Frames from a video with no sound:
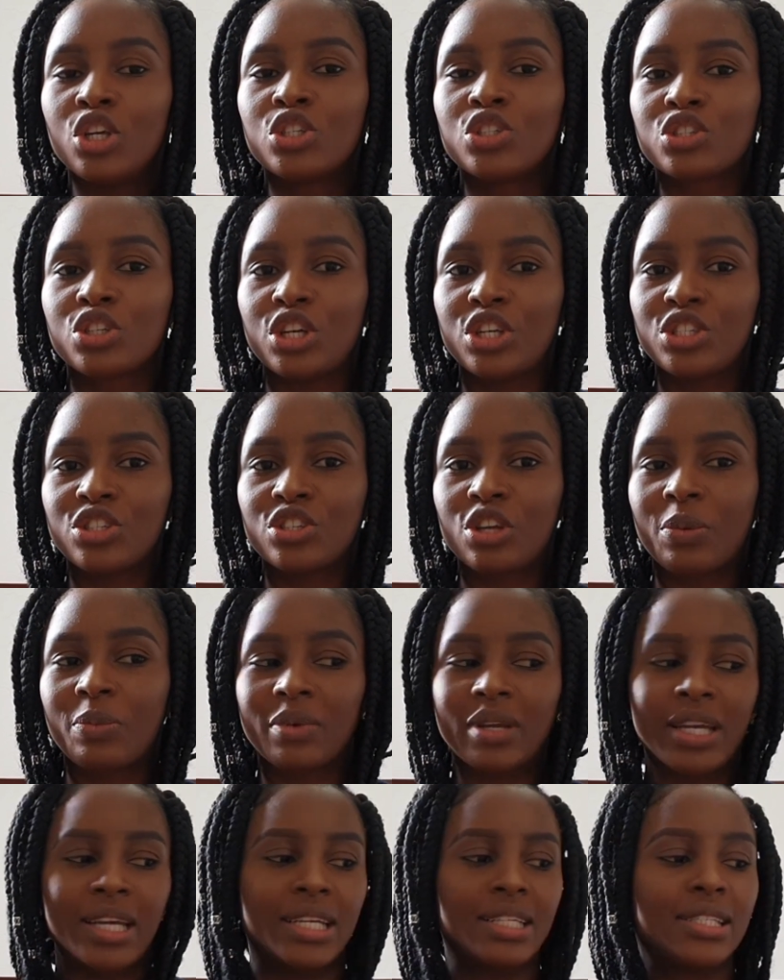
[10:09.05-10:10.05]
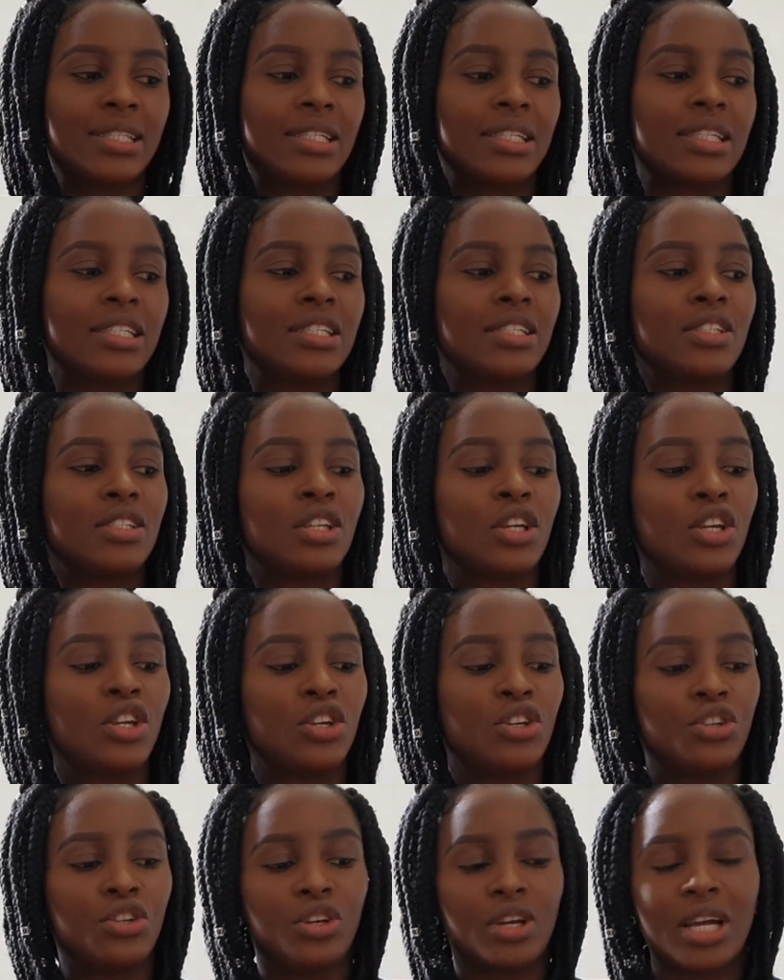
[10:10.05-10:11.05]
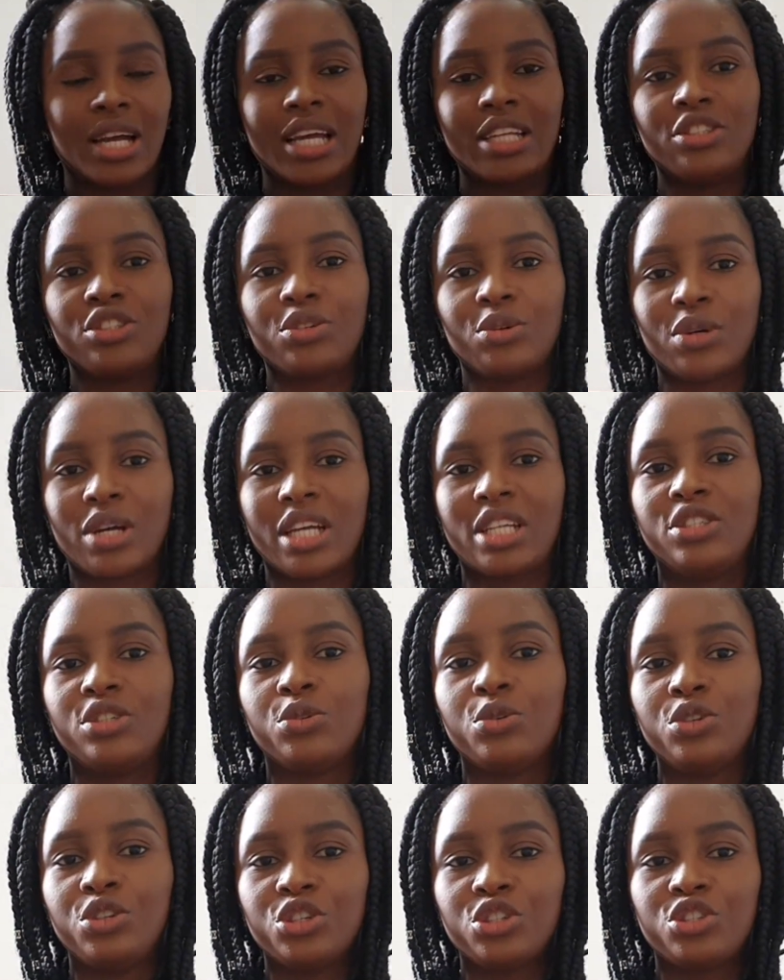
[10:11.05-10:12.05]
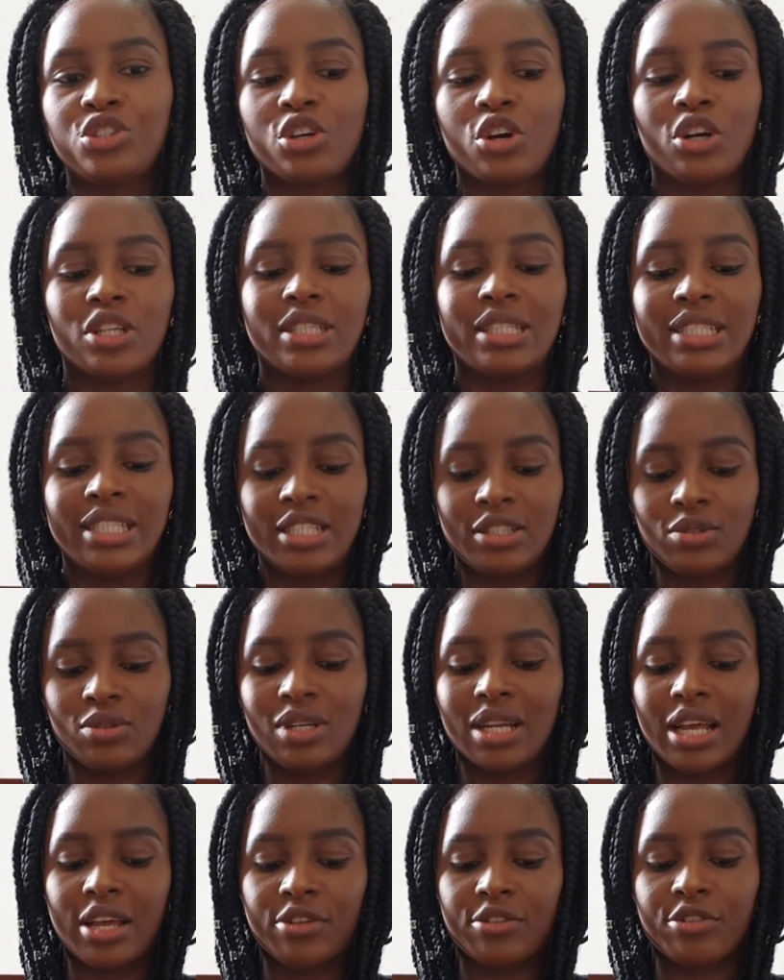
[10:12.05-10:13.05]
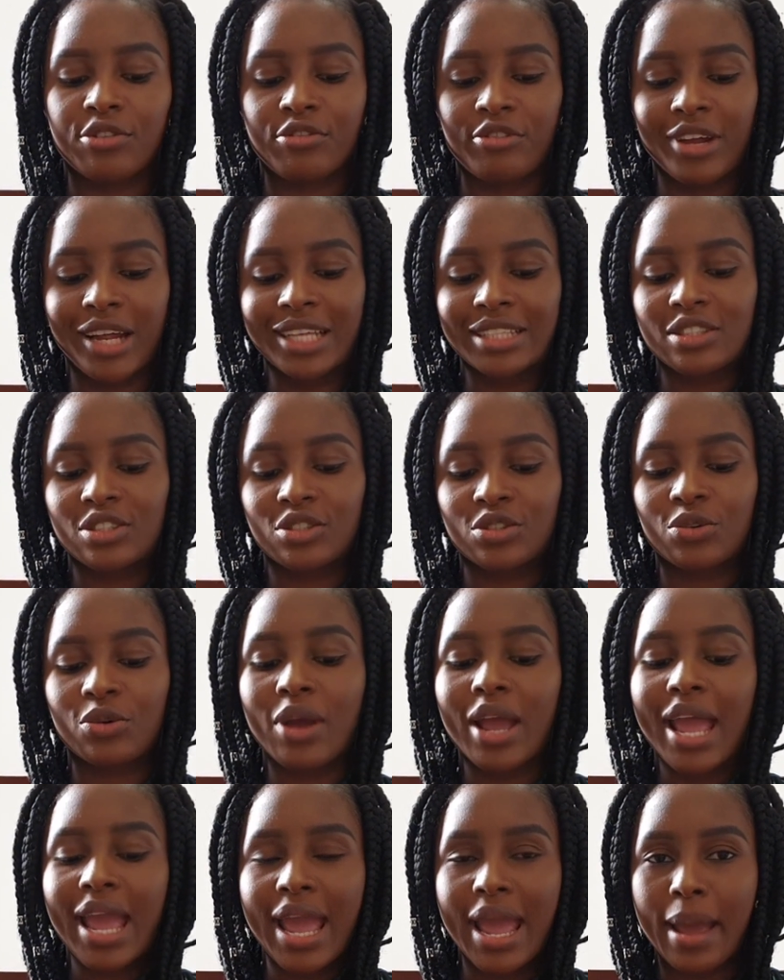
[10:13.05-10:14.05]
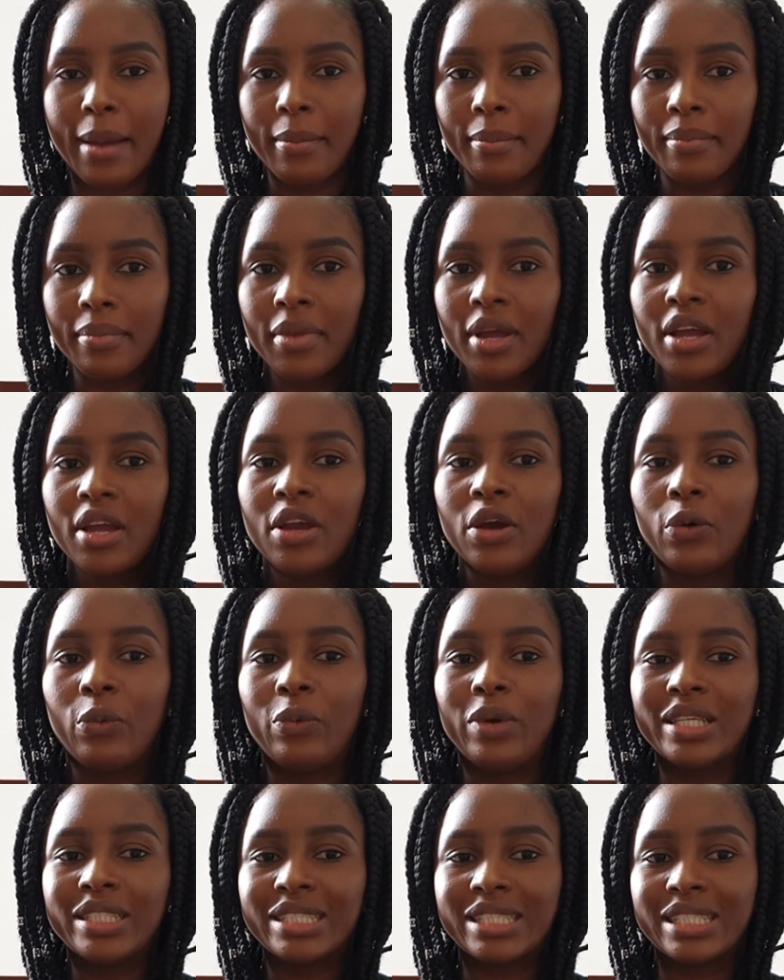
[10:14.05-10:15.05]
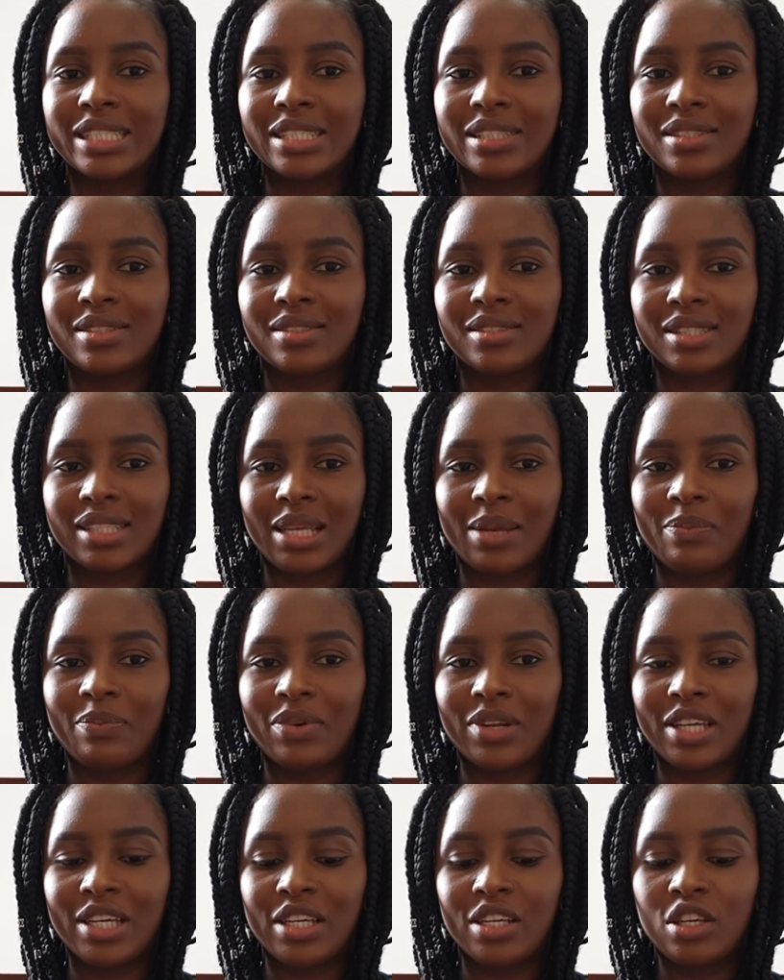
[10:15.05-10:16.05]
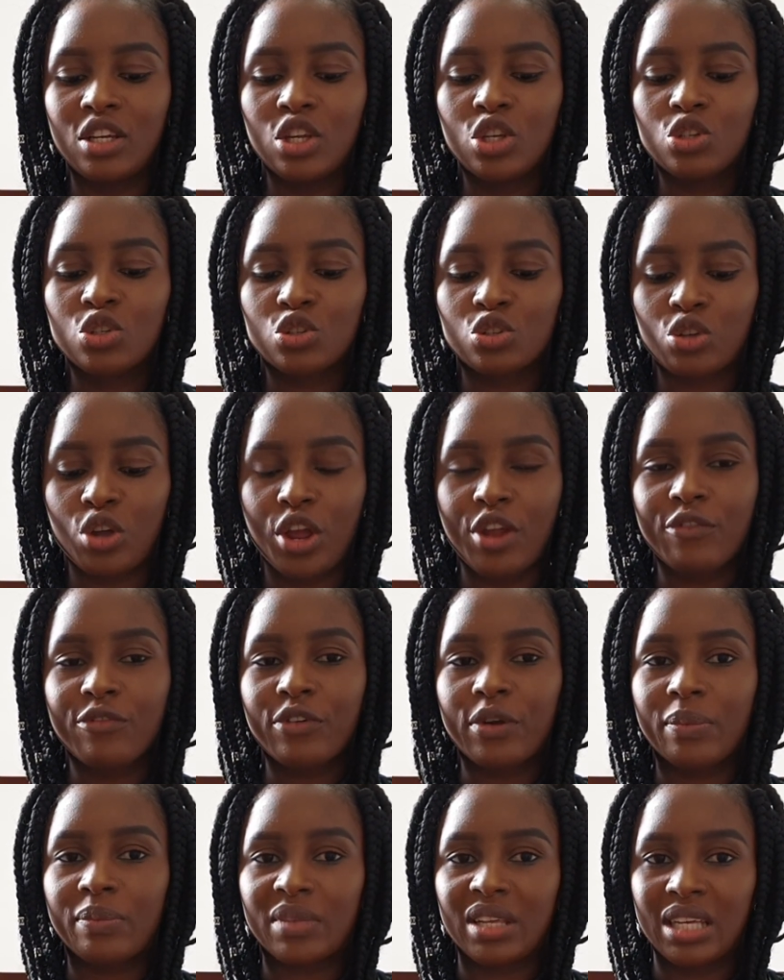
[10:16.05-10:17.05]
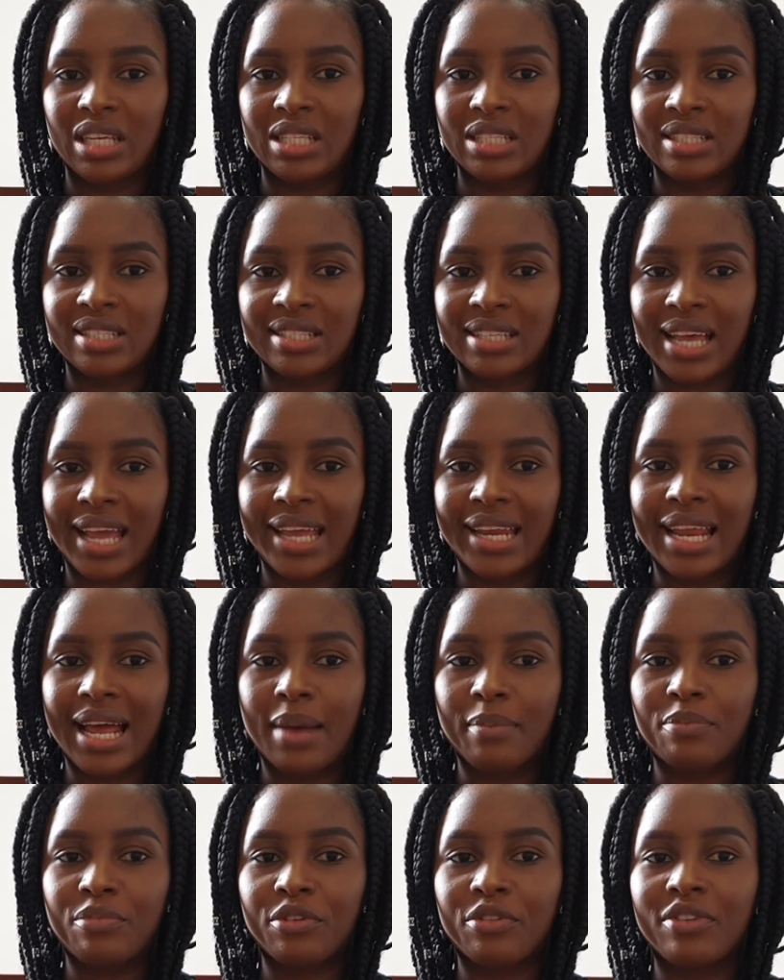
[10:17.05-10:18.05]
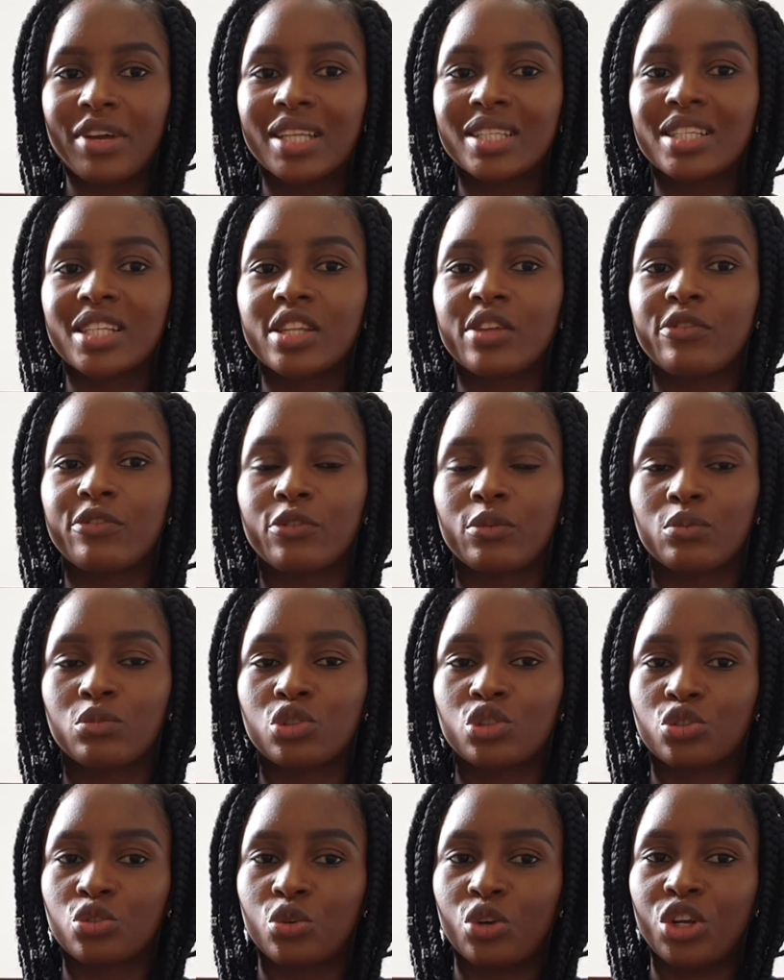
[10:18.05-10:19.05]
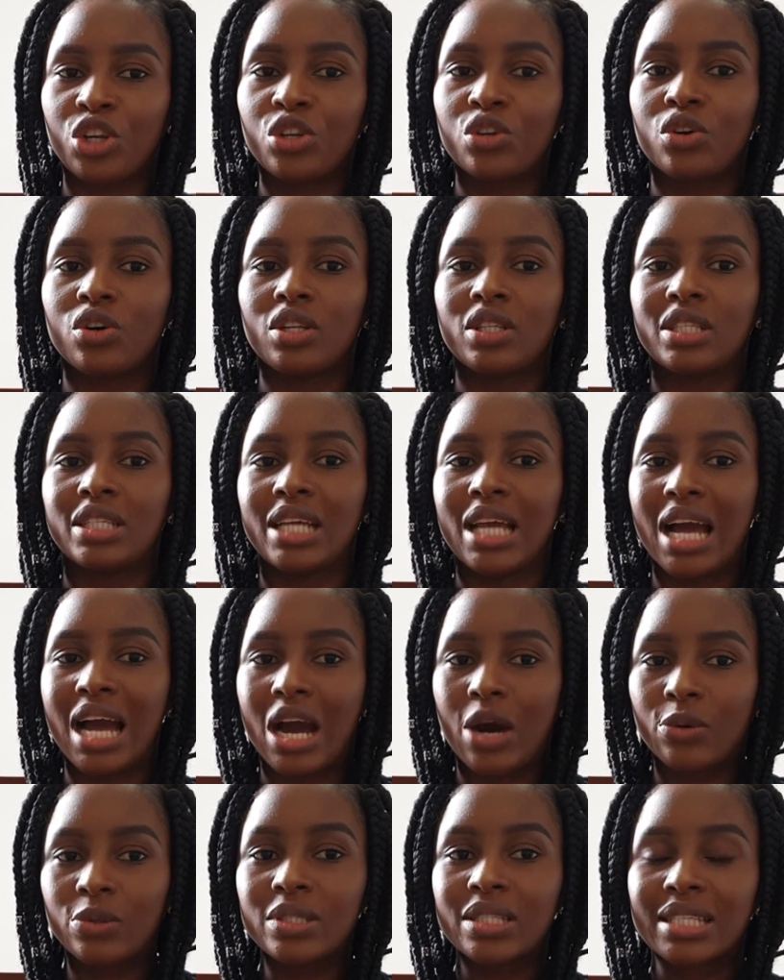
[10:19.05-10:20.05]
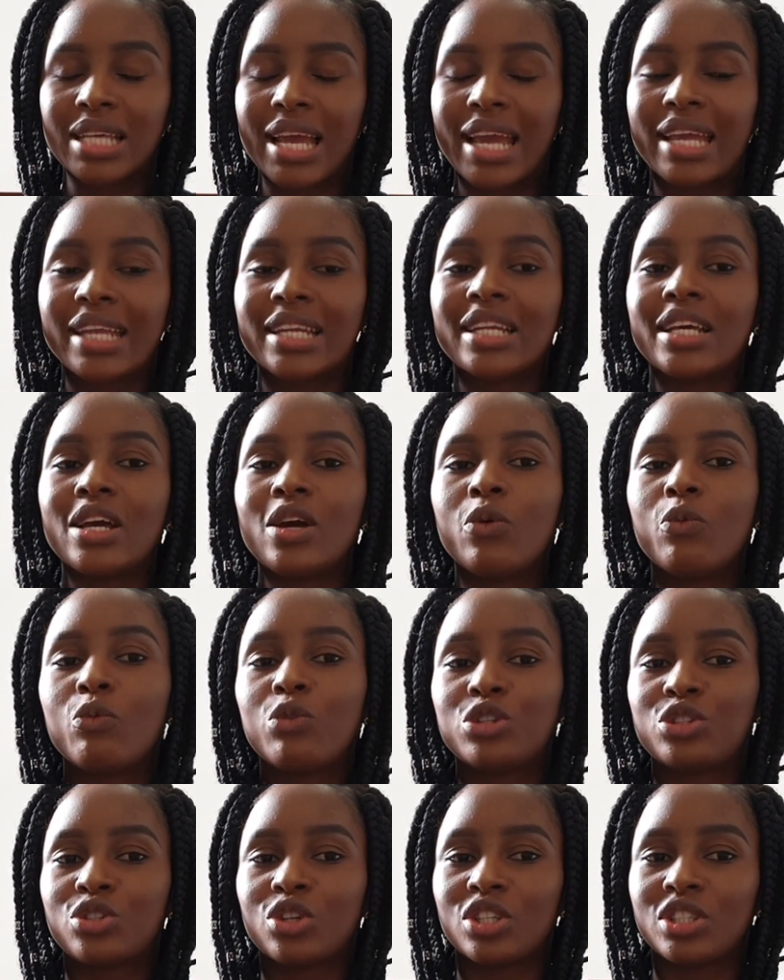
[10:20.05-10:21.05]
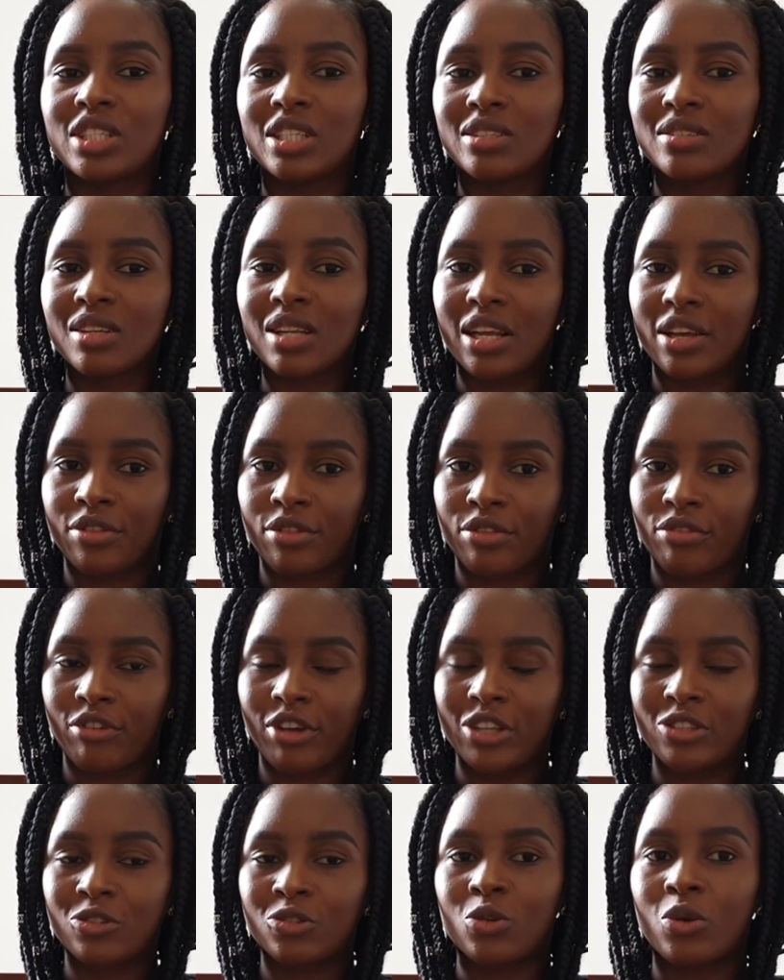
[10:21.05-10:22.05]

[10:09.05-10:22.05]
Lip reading: So in some cases, you use your needle and thread to hem, which is simply sewing from the inside and preventing it from showing on the outside with your needle and thread.